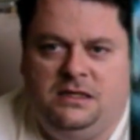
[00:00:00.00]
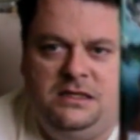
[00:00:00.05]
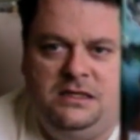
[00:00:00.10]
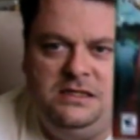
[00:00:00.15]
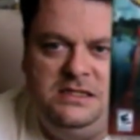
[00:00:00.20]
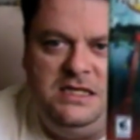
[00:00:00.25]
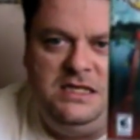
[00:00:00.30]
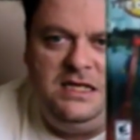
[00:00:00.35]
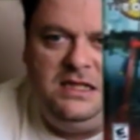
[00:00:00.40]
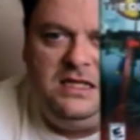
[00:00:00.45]

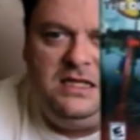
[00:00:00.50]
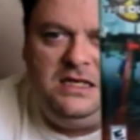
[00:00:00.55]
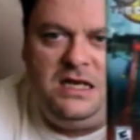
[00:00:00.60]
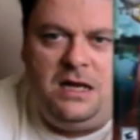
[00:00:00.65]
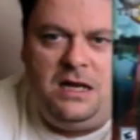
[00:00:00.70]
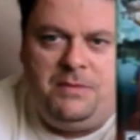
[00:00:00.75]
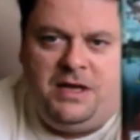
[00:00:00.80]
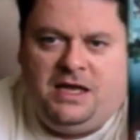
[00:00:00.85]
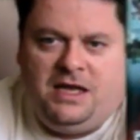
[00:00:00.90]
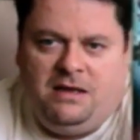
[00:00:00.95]
Sid the
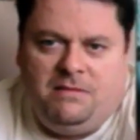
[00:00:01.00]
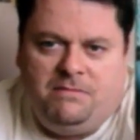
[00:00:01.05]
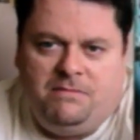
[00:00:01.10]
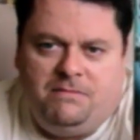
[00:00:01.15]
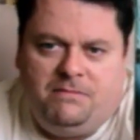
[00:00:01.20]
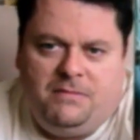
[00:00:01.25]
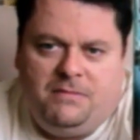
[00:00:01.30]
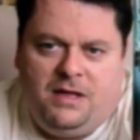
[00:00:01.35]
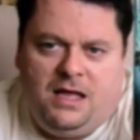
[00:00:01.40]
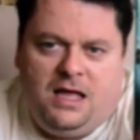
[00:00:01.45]
Dummy.
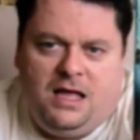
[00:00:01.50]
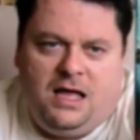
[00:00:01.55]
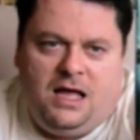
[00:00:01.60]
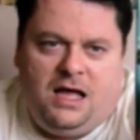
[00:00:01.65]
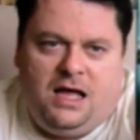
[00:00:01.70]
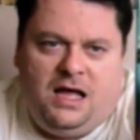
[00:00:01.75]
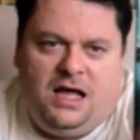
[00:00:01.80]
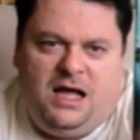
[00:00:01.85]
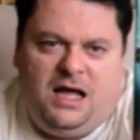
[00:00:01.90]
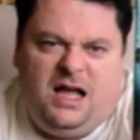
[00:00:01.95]

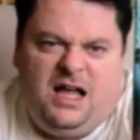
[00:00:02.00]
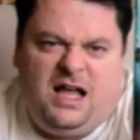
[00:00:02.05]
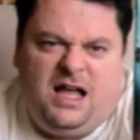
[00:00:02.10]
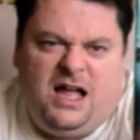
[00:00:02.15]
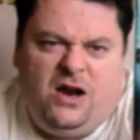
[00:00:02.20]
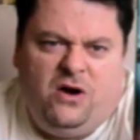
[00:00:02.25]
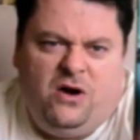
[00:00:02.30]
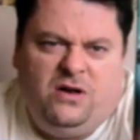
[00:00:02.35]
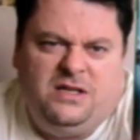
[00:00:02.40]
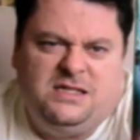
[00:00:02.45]

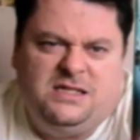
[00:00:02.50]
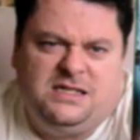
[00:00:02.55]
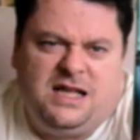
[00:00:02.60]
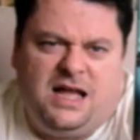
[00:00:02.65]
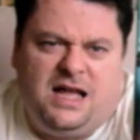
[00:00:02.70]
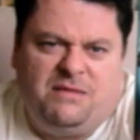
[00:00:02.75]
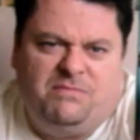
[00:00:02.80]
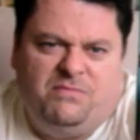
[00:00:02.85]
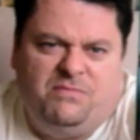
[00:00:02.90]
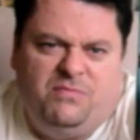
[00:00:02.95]
I heard this
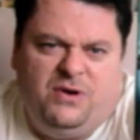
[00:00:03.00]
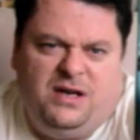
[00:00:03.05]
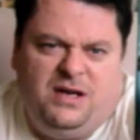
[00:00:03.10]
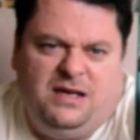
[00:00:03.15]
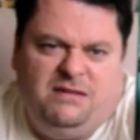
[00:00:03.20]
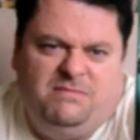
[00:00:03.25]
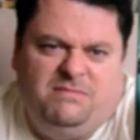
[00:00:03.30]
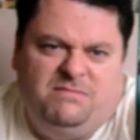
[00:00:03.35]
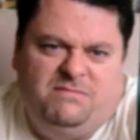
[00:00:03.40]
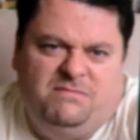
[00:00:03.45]
got
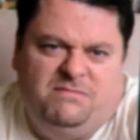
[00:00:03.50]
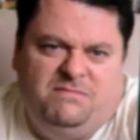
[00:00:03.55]
pretty